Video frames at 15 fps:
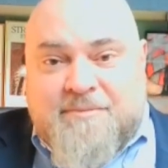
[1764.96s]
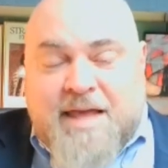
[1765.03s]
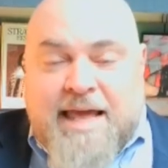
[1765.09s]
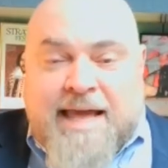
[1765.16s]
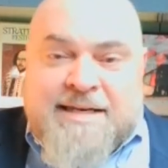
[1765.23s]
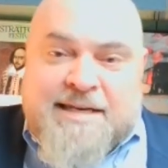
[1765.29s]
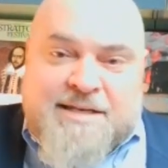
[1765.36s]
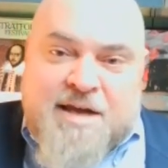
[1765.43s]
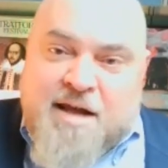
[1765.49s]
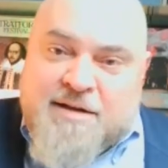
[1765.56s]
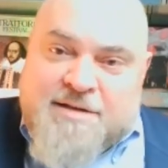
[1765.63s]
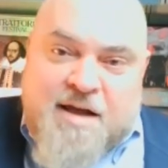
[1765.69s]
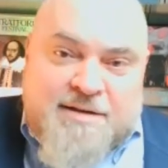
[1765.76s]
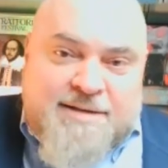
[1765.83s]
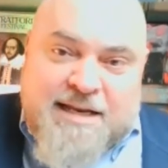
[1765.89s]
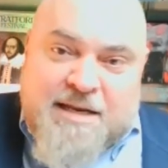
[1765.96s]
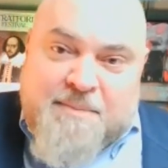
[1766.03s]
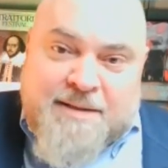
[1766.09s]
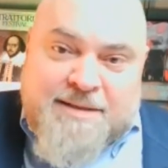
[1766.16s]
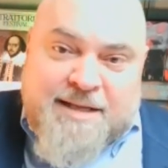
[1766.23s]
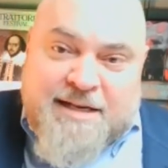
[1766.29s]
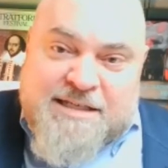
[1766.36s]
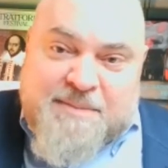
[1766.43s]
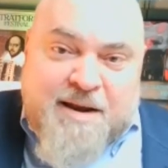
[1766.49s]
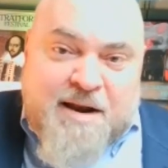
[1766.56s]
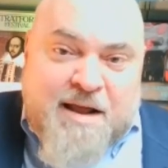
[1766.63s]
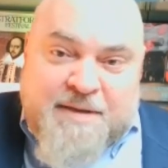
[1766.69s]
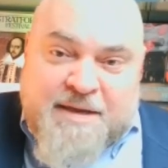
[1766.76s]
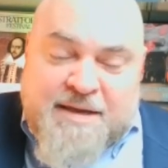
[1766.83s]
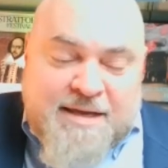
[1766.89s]
And tell us about
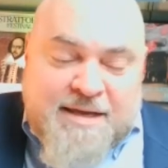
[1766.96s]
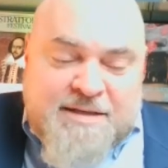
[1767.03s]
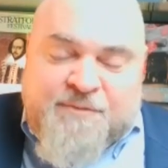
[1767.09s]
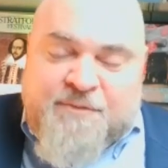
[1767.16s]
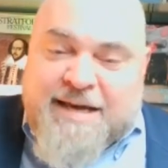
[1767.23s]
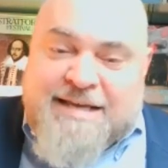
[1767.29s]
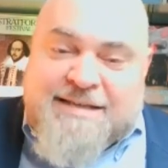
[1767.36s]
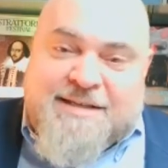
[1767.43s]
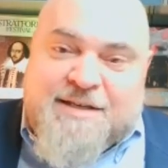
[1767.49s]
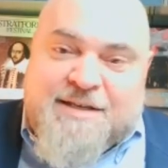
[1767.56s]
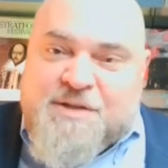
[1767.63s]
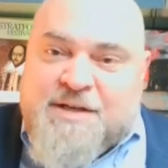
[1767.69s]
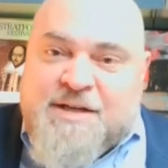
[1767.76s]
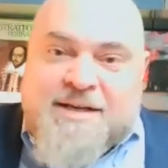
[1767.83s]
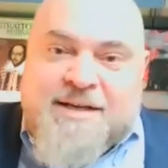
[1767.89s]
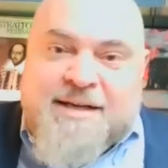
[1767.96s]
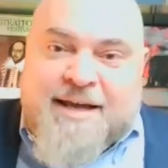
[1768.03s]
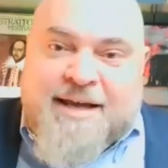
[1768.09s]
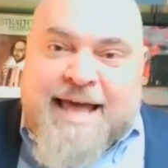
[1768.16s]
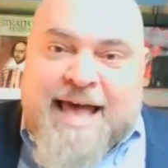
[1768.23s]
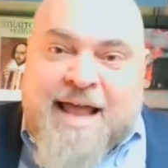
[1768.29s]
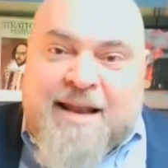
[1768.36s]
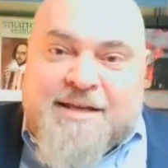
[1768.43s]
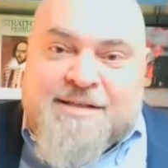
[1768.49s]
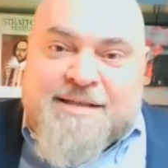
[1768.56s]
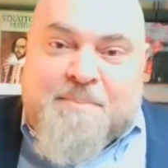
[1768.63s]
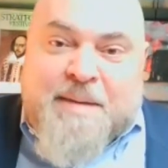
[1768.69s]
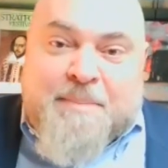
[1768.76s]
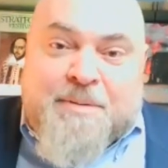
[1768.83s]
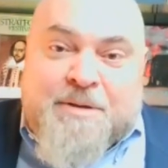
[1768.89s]
all the devices, Alex,
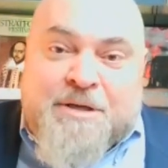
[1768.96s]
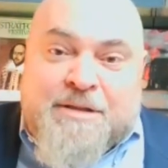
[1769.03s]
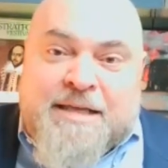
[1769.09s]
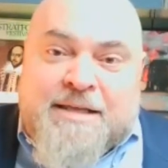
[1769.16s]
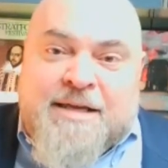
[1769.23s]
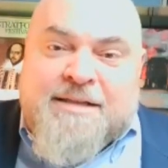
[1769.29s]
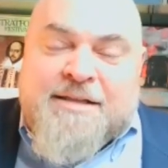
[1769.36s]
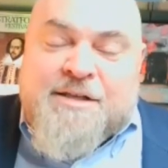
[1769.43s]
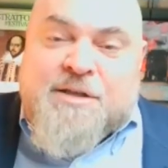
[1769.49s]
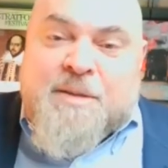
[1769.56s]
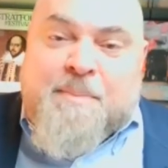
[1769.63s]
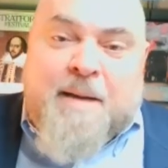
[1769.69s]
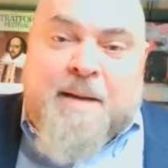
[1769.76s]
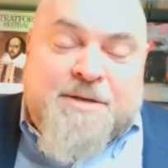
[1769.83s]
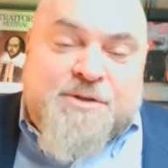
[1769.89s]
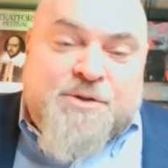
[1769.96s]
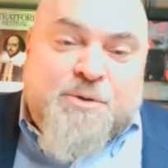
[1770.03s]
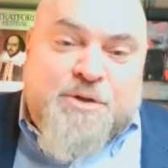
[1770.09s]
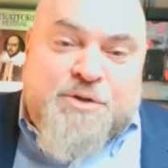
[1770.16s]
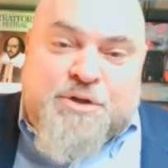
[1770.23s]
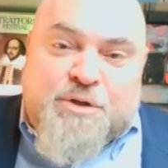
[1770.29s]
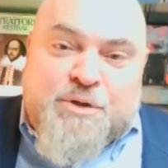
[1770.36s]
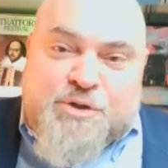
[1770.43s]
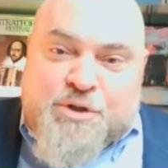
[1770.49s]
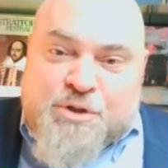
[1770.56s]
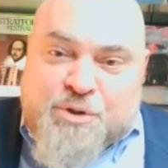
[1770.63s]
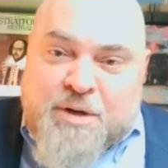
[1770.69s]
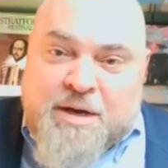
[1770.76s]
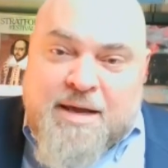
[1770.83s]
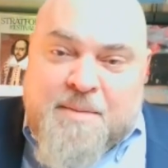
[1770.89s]
that the public schools use
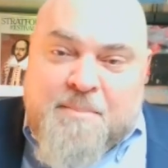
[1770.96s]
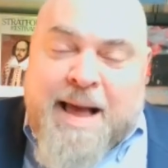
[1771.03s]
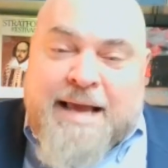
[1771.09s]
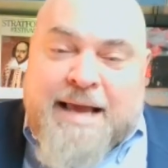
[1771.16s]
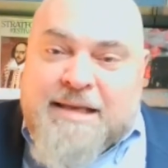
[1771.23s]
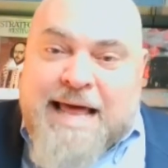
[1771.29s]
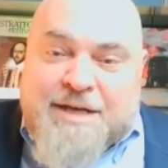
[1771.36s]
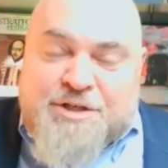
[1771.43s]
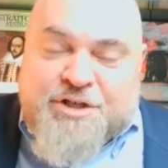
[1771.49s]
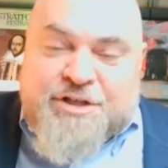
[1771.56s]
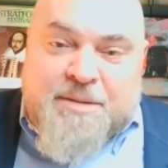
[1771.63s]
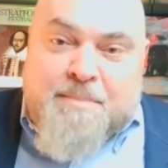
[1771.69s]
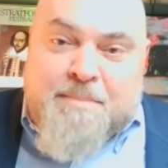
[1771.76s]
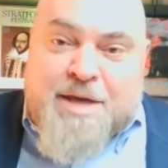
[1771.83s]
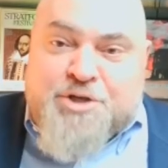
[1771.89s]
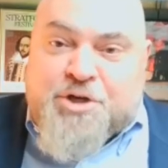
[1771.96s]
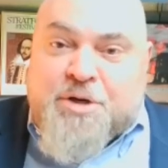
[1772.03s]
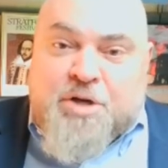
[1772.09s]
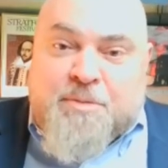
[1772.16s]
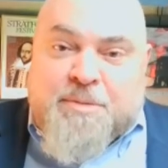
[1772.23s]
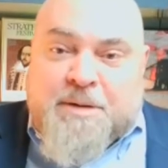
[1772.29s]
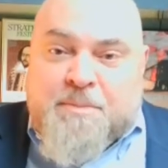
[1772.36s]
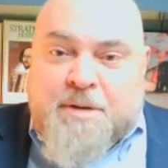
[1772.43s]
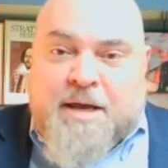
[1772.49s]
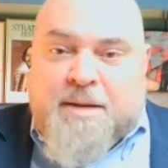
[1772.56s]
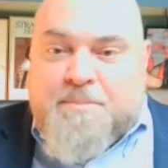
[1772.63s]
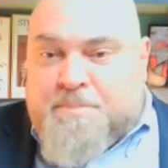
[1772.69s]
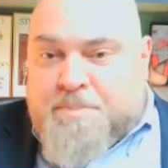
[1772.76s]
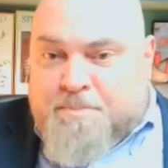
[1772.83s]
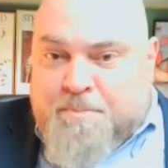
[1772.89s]
to biologically measure human
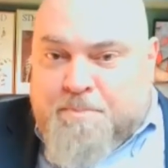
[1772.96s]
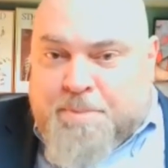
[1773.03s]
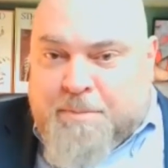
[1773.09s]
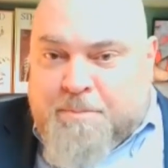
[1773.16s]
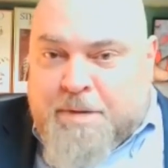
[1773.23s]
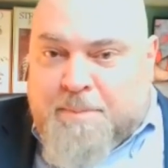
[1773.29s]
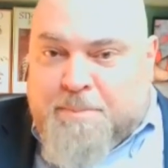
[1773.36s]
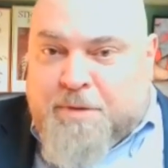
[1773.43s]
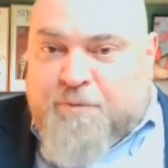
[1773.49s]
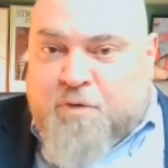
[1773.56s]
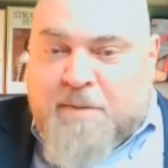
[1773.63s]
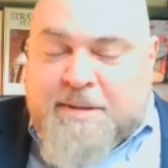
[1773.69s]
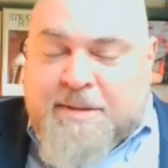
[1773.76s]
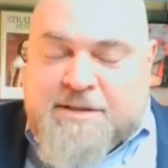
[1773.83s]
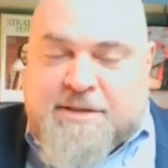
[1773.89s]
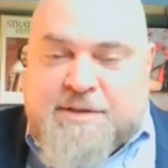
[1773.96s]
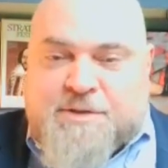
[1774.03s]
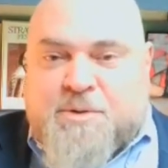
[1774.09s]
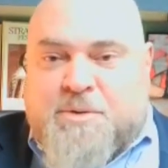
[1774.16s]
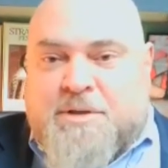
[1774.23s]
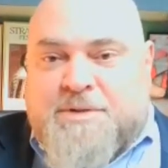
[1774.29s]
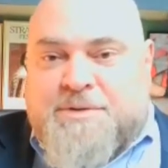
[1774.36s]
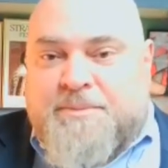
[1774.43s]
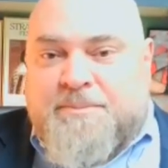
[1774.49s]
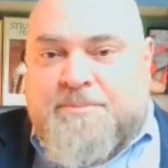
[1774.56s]
performance in the schools.